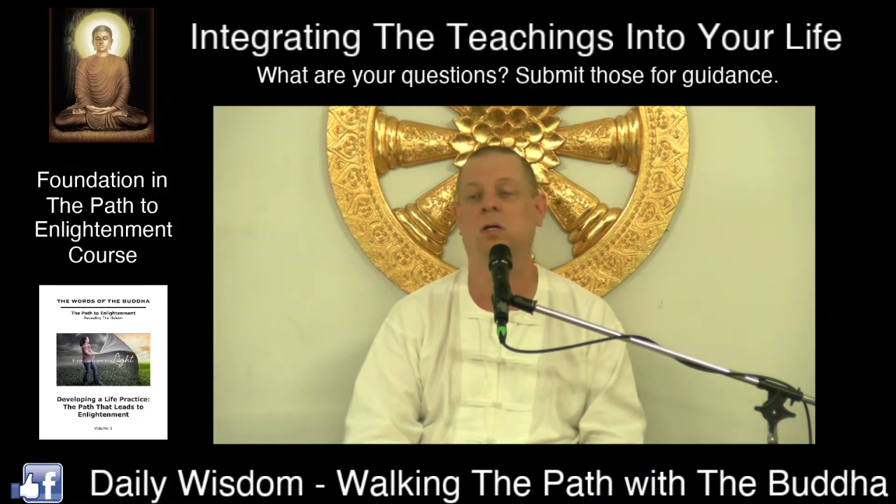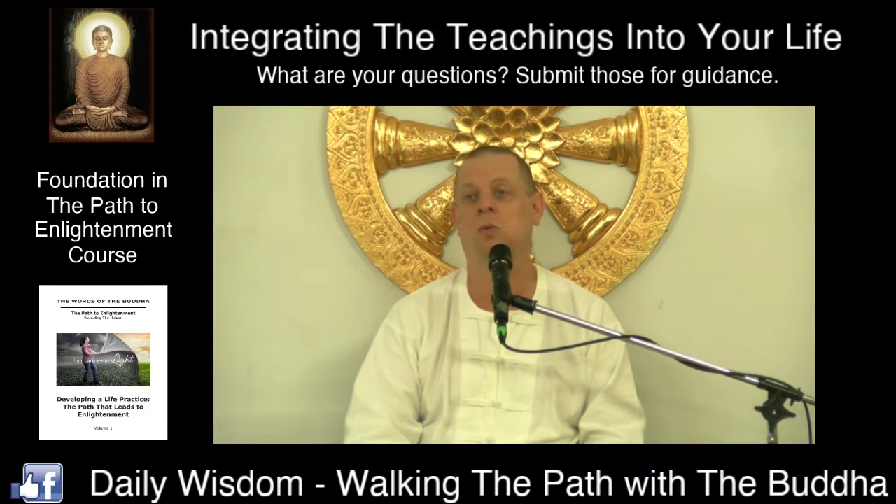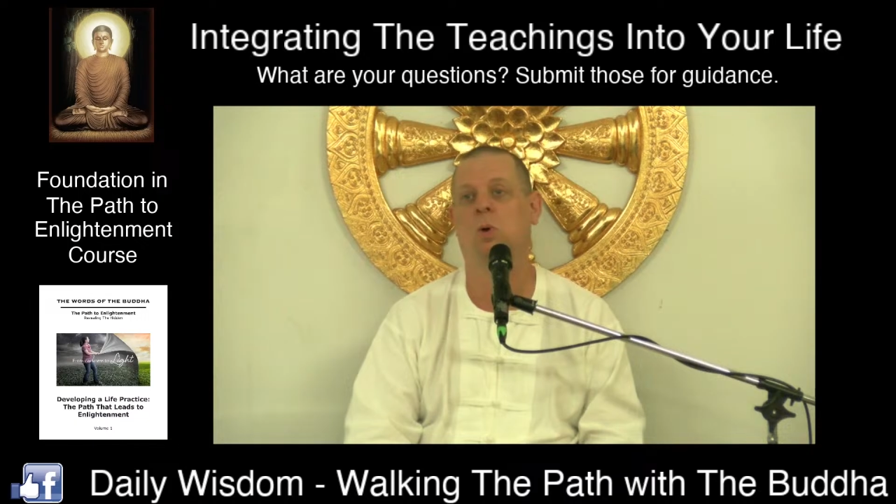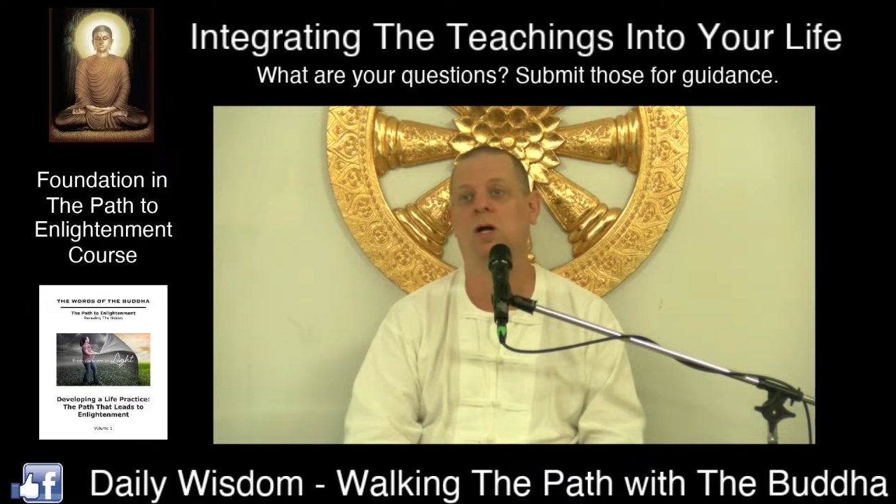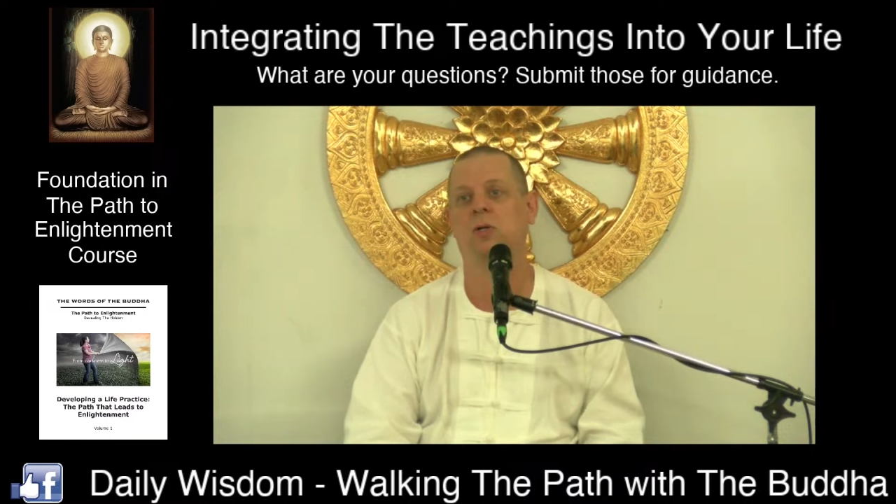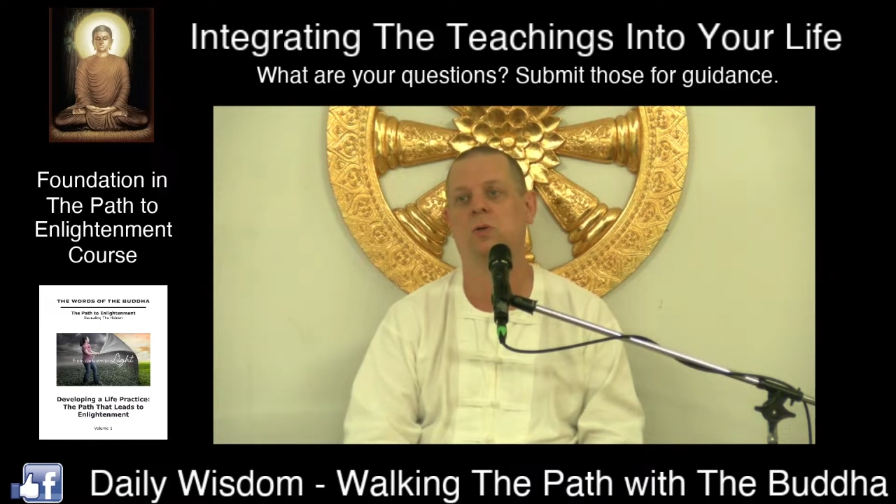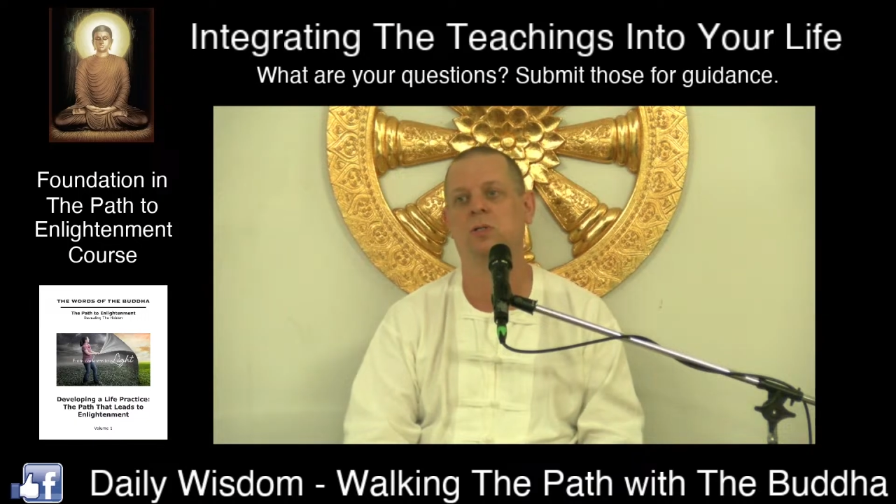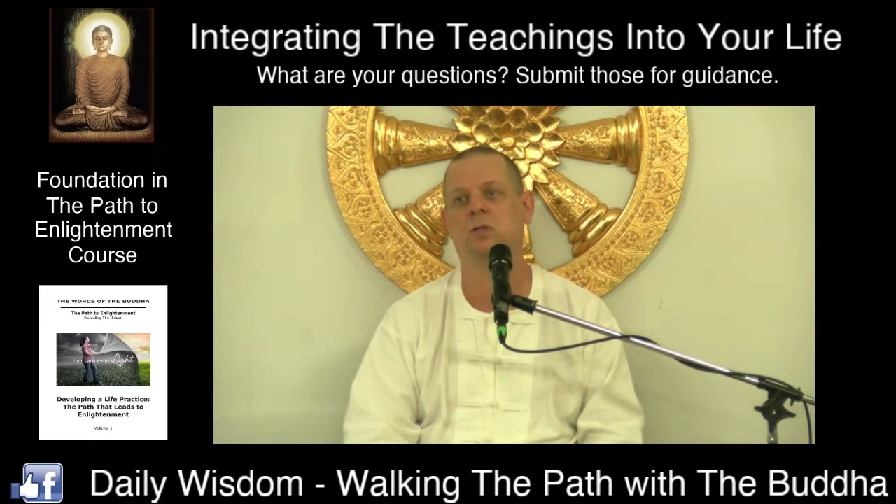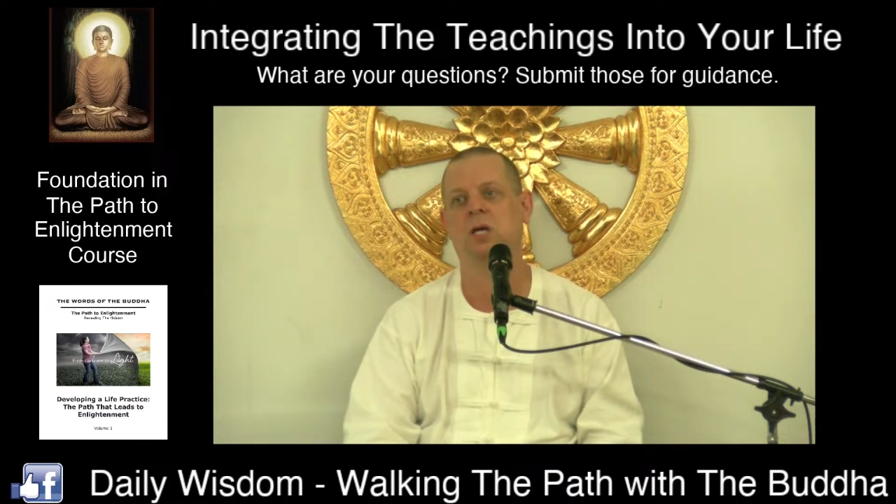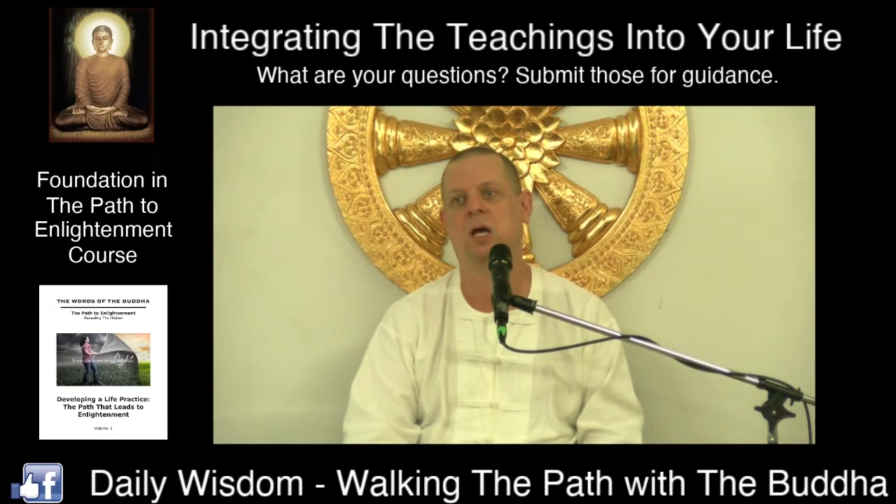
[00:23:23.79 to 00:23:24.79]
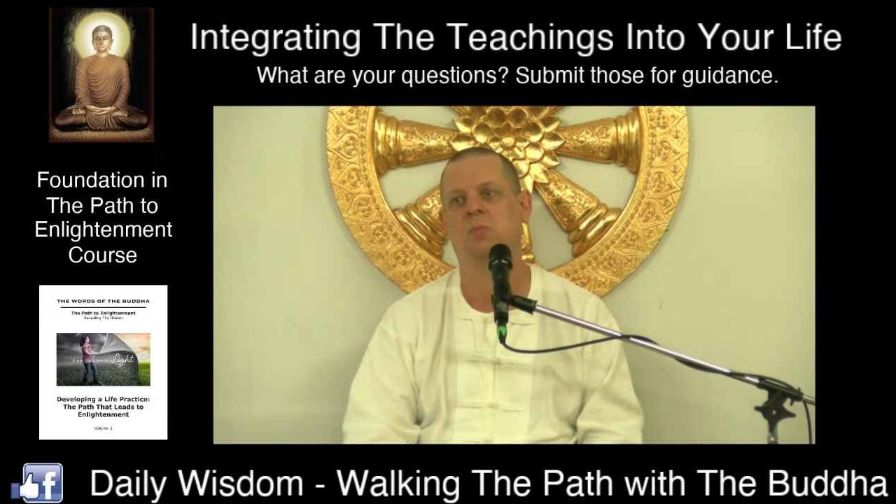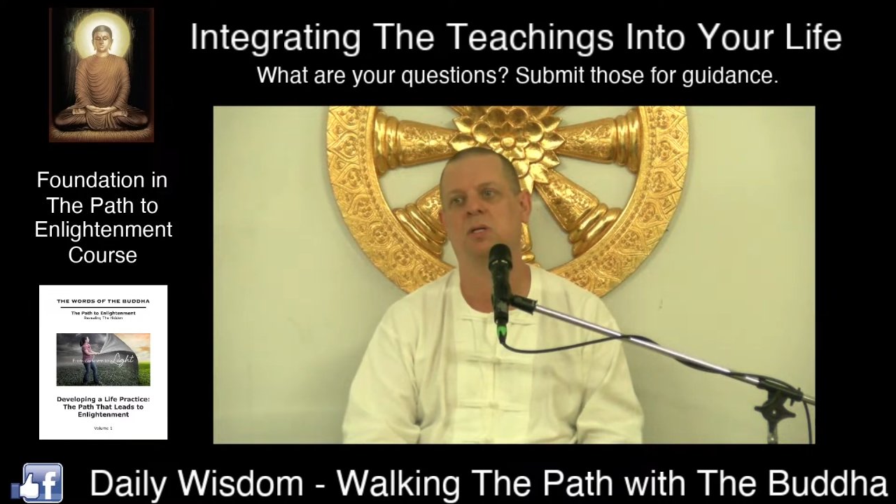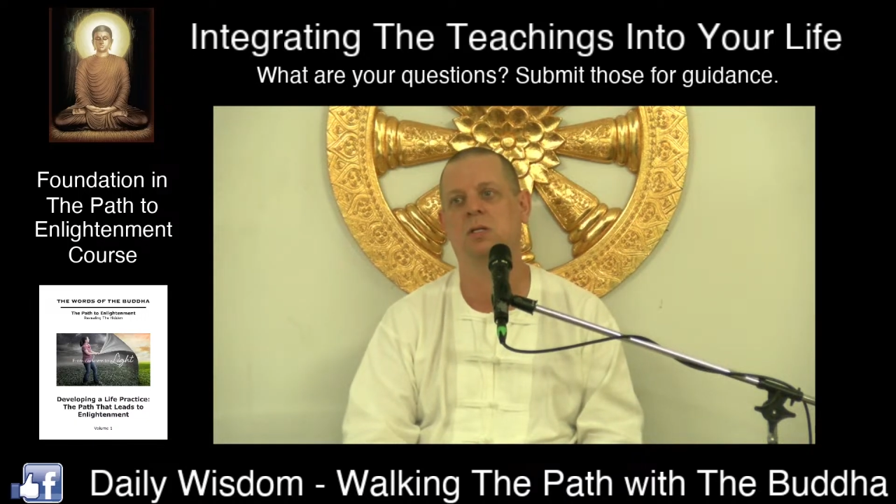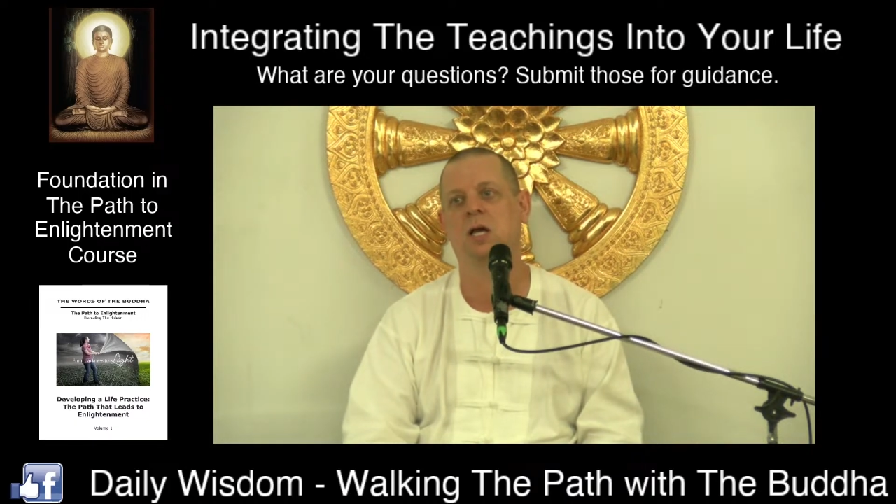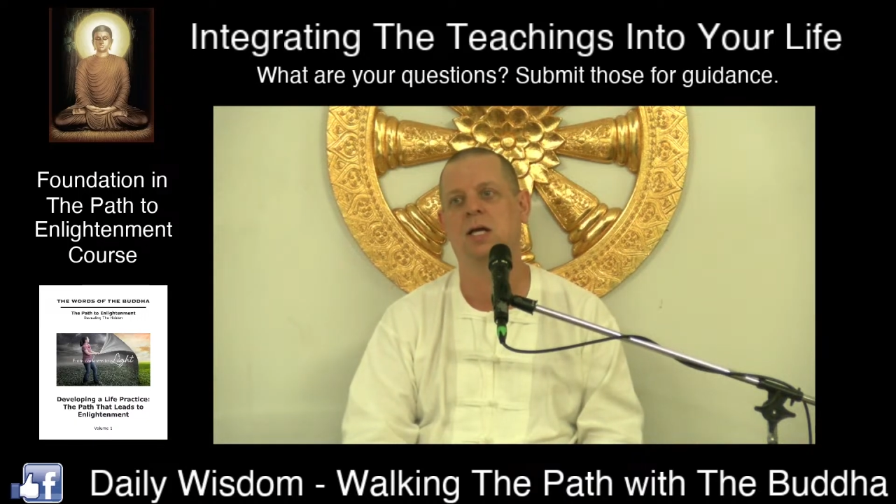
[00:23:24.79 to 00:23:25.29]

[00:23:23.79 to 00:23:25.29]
and Wat Doi Suthep and